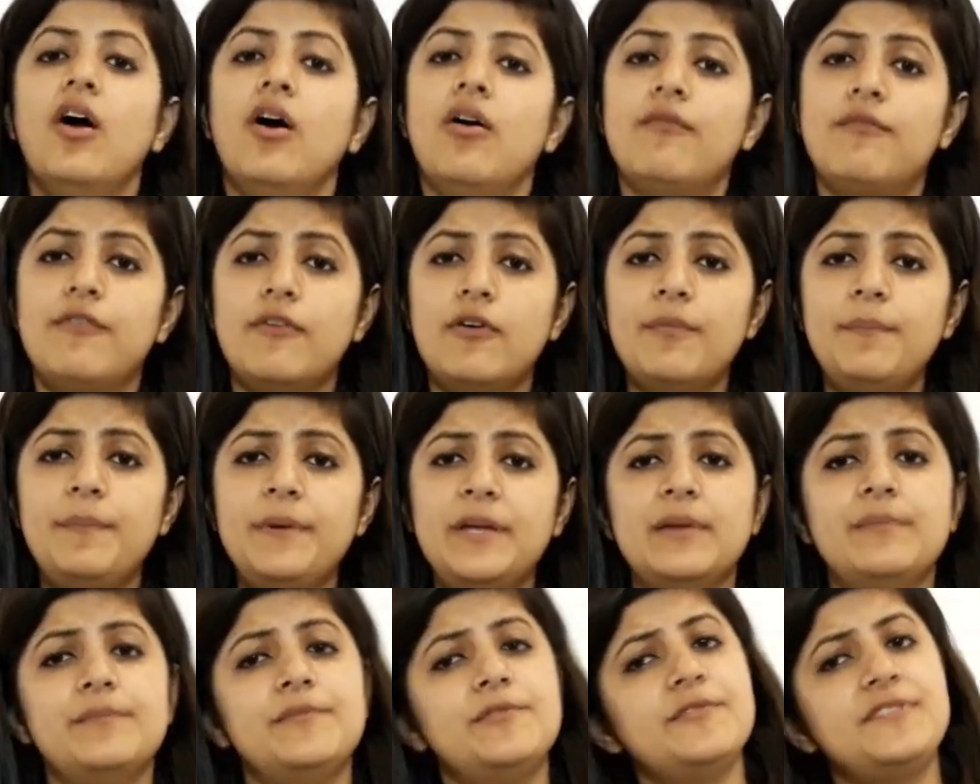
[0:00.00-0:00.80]
4
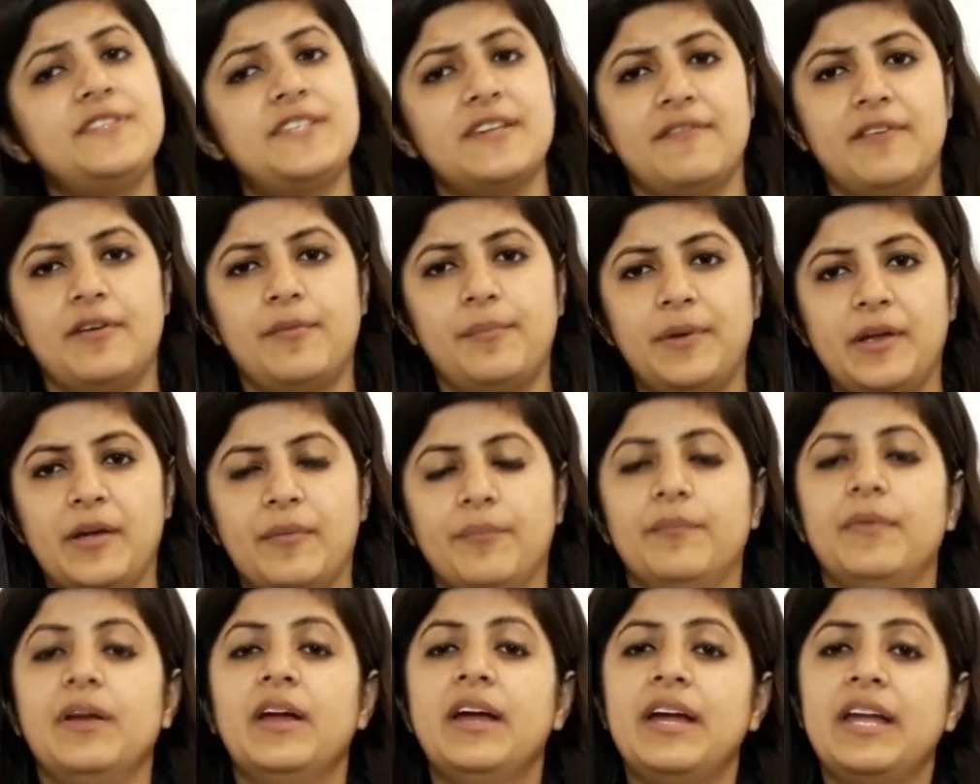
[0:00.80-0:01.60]
p.m. to 7
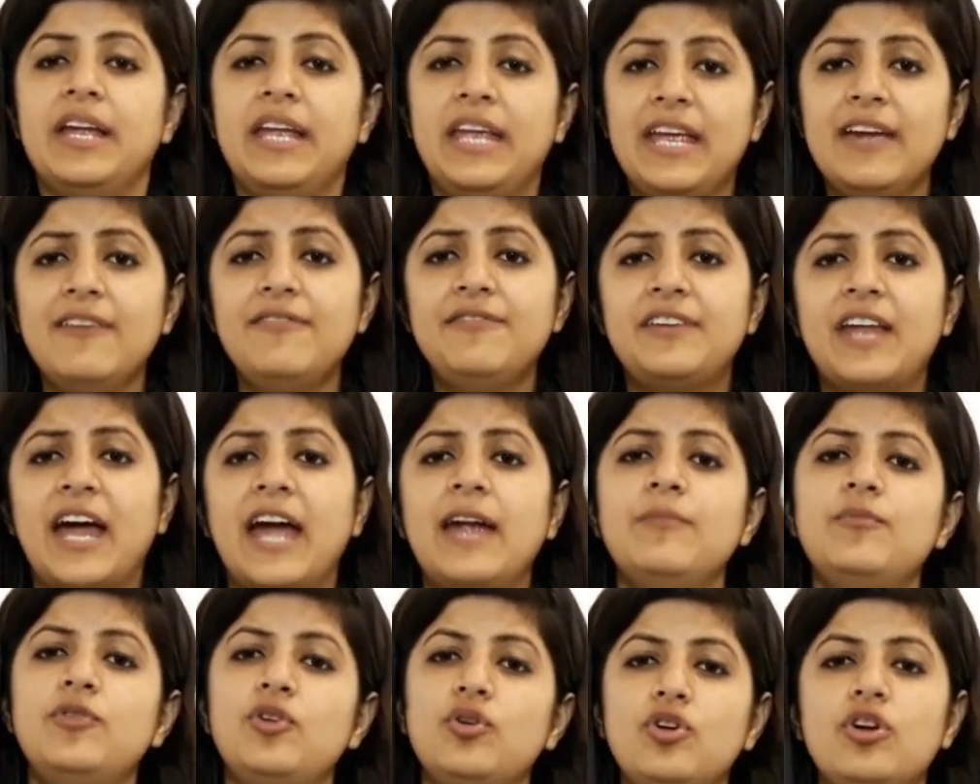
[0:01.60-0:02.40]
p.m. give
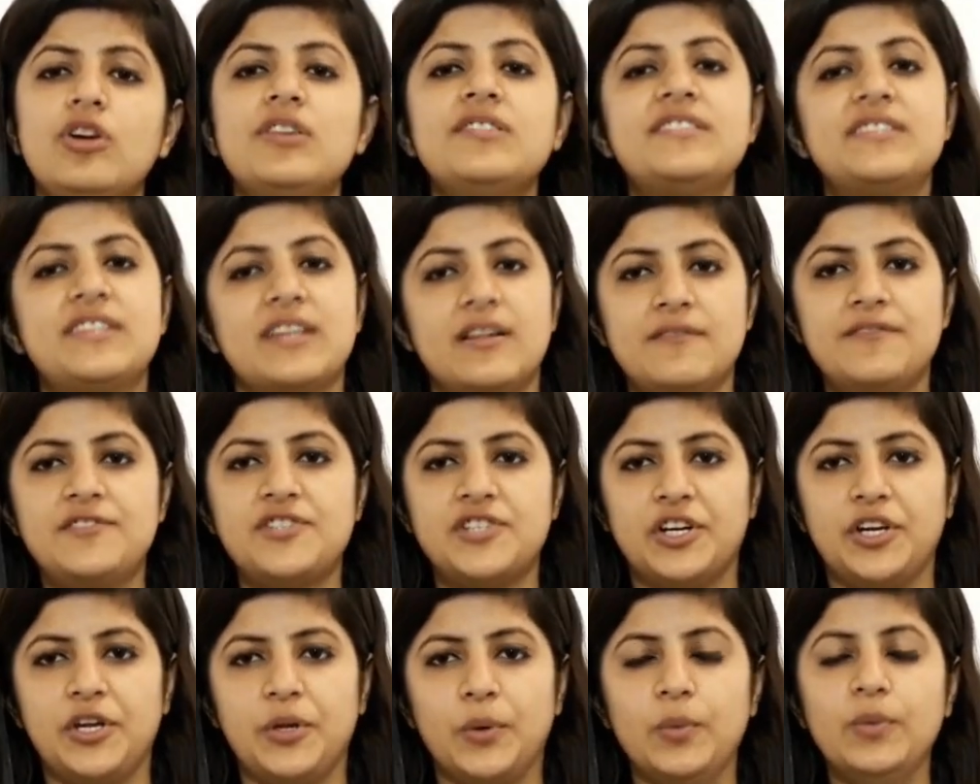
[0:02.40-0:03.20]
time to your
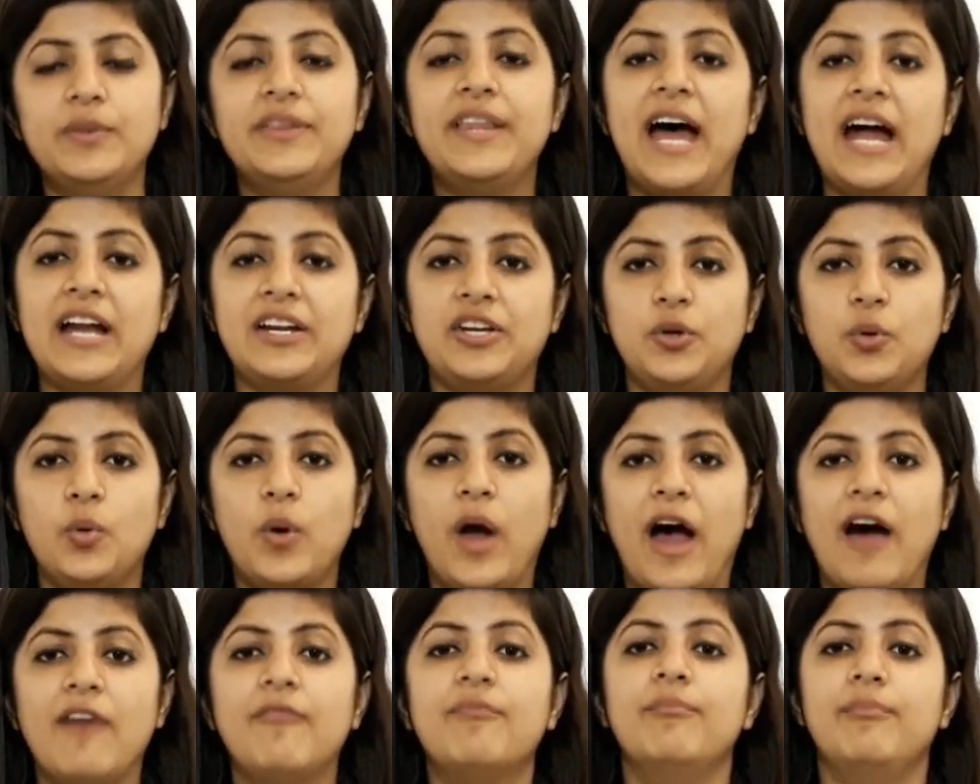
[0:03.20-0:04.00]
self-schedule that you
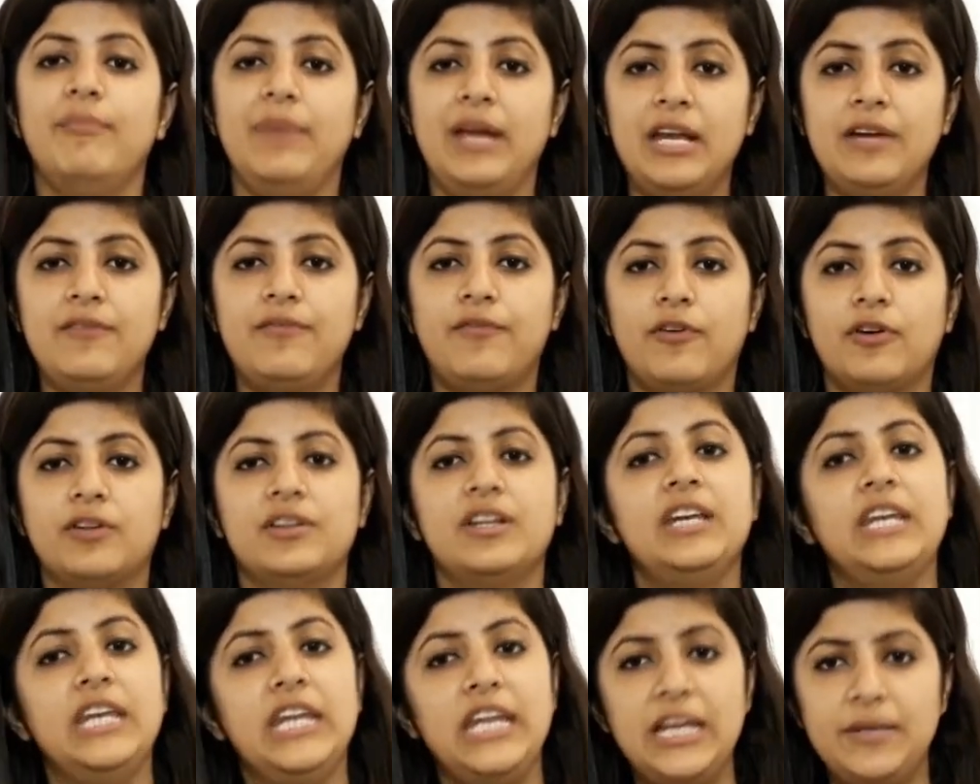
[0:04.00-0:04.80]
have made for
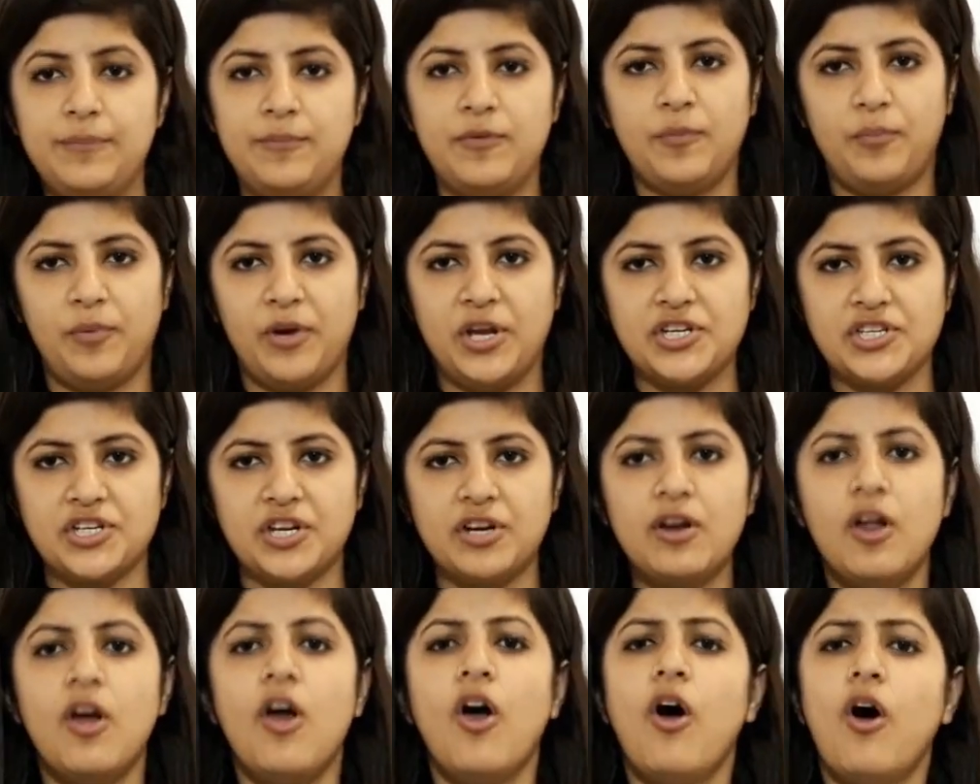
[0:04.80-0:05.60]
the NEET
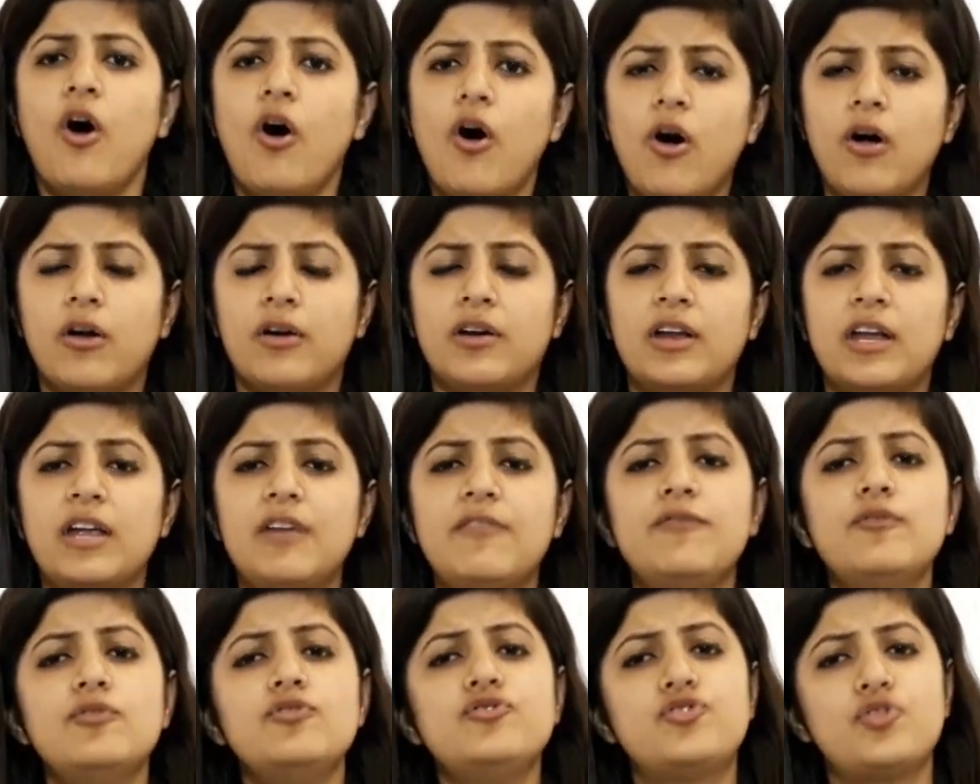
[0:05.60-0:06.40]
preparation, or
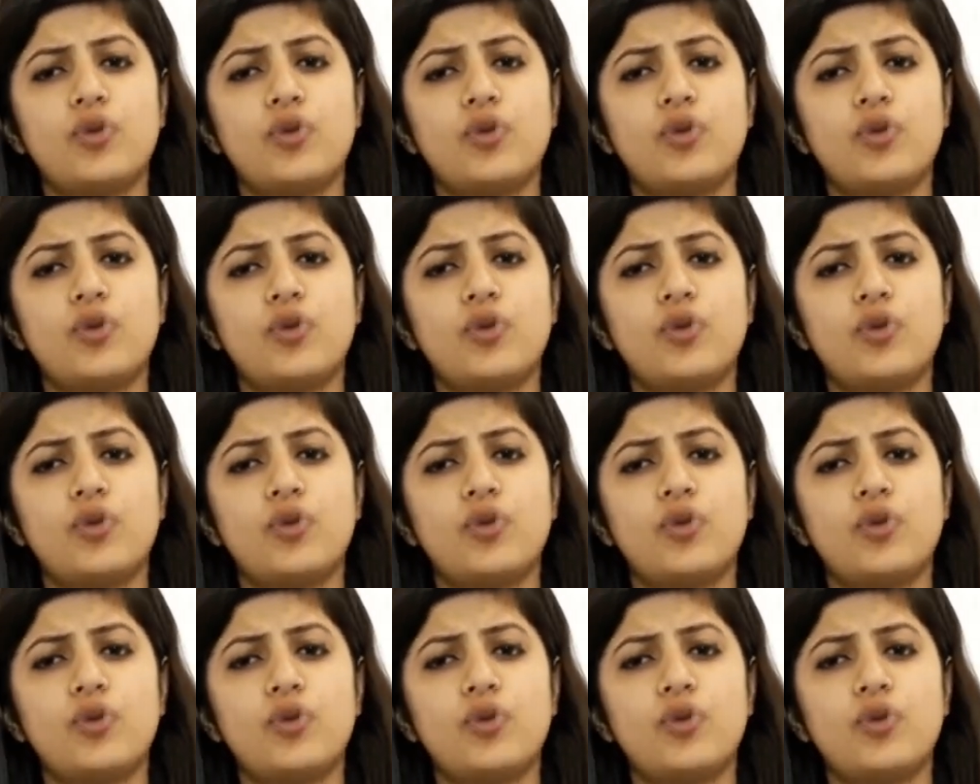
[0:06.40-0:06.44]
if you